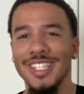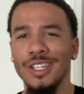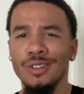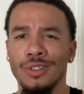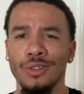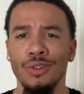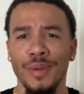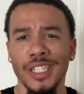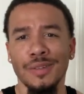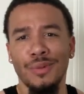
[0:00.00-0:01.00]
good, YouTube?
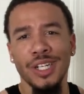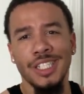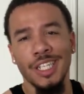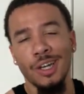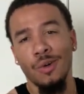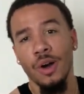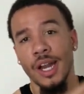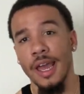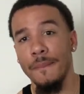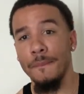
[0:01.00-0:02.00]
It's your boy Chill Will, and
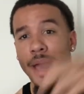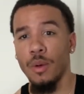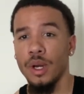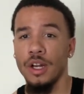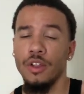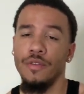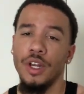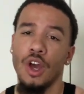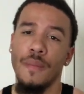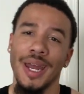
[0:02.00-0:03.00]
I am back with another
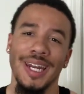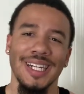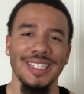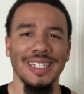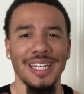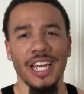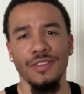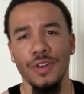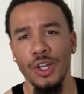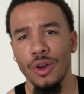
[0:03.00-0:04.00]
video, man. And in today's
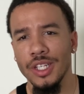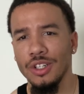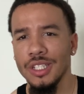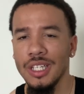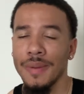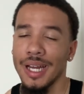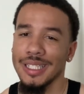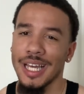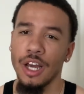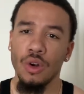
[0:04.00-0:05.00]
video, as you can see by the
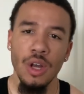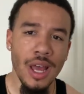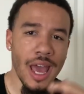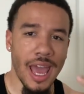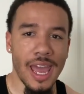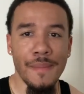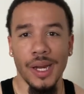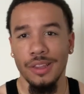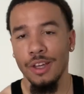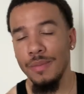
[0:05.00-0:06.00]
title and by
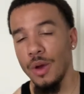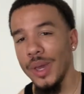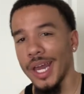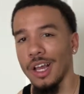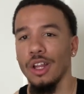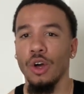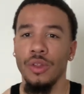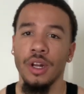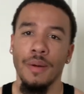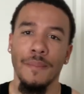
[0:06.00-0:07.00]
the thumbnail, we got a
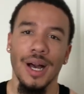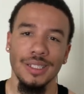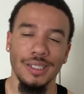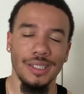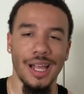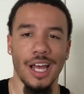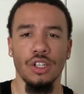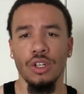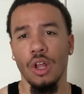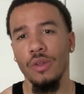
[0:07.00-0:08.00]
clothing unboxing slash
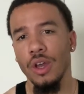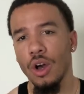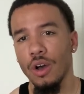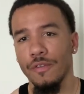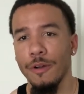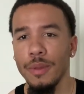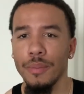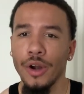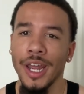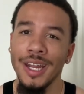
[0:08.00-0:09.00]
clothing haul from the
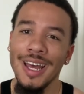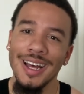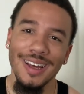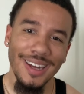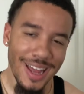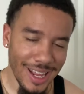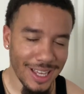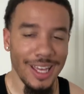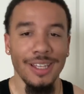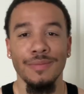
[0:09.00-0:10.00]
brand Kinetic
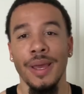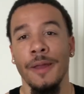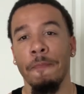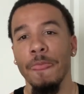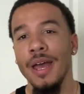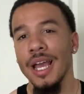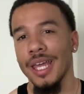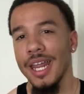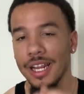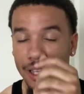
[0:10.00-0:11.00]
Kings, man.
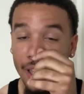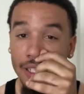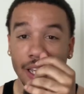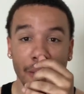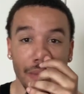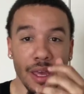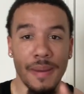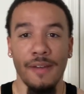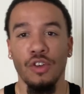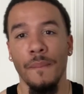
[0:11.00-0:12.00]
Kinetic Kings hit me up
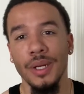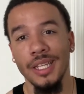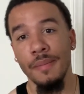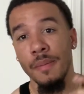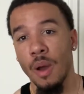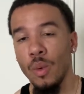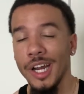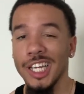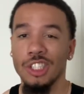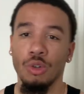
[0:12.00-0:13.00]
after I put them in my Where to
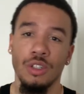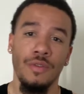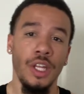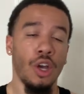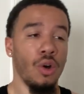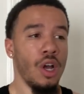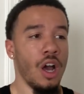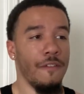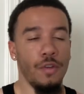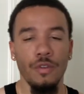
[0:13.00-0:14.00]
Get Shorts video
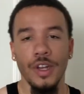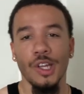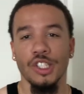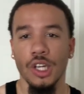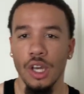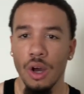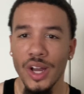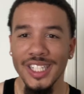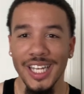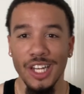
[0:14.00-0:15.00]
a few videos ago
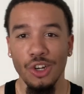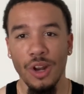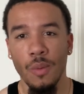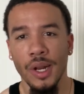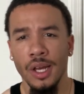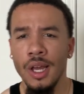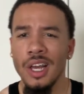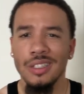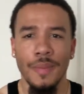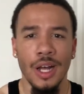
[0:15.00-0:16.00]
and said, you know, they want to
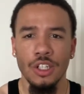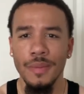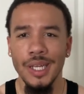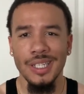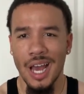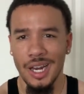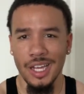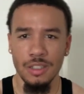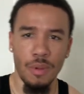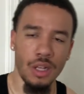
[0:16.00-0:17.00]
sponsor me. It's kind of like
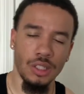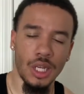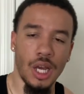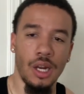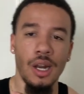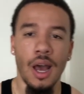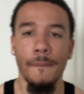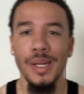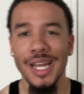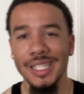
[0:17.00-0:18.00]
a sponsor, it's kind of not,
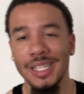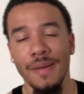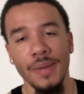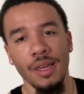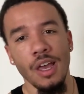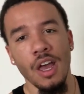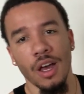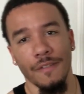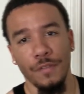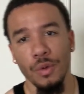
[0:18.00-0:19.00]
but they sent me
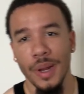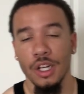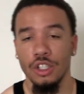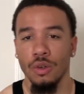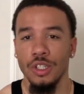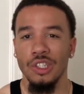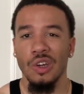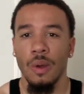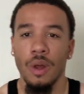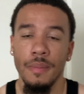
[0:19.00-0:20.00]
a few pair of shorts, you know,
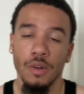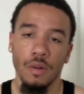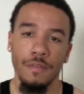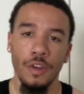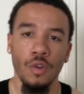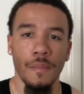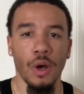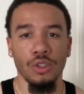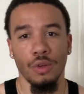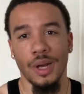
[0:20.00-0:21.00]
they wanted me to review and
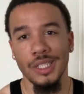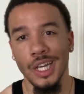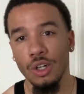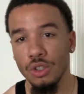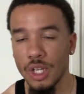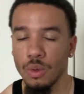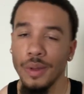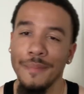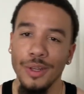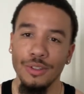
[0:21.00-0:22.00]
post on my channel, so that's what we're
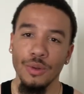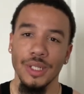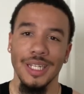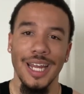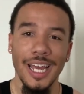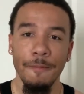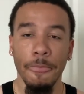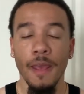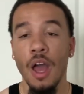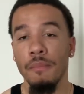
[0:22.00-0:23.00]
going to be doing today.
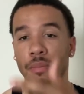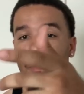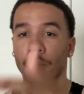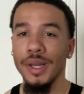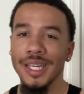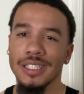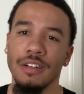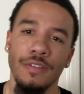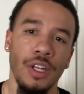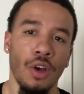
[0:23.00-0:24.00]
But before we get into the
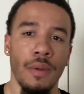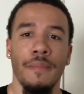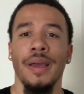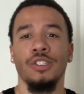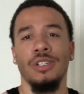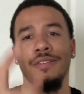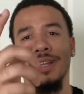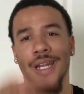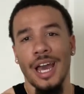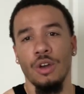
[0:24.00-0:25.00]
video, man, make sure to leave a
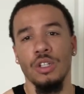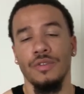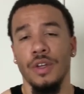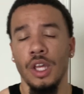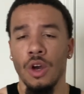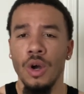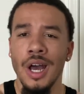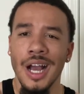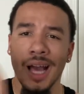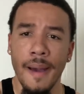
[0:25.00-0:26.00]
like on this video,
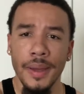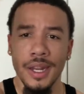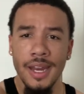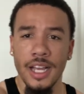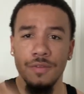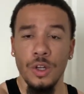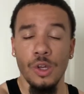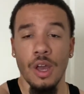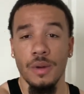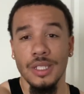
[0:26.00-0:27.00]
comment the next video
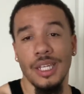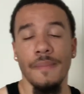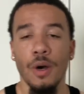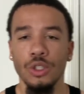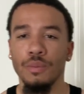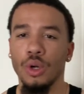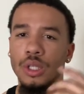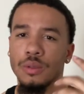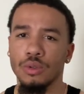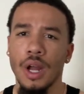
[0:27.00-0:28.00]
y'all want to see, and most
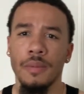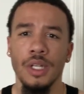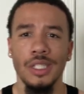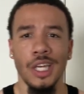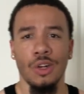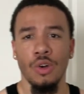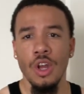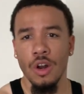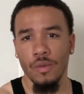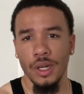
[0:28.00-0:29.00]
importantly, subscribe to the channel,
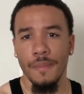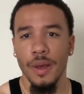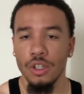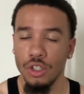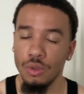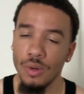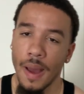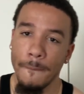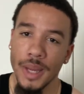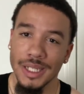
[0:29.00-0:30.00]
ring the bell so you do
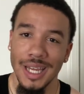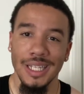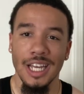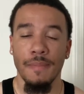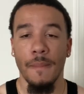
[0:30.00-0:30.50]
not miss any time I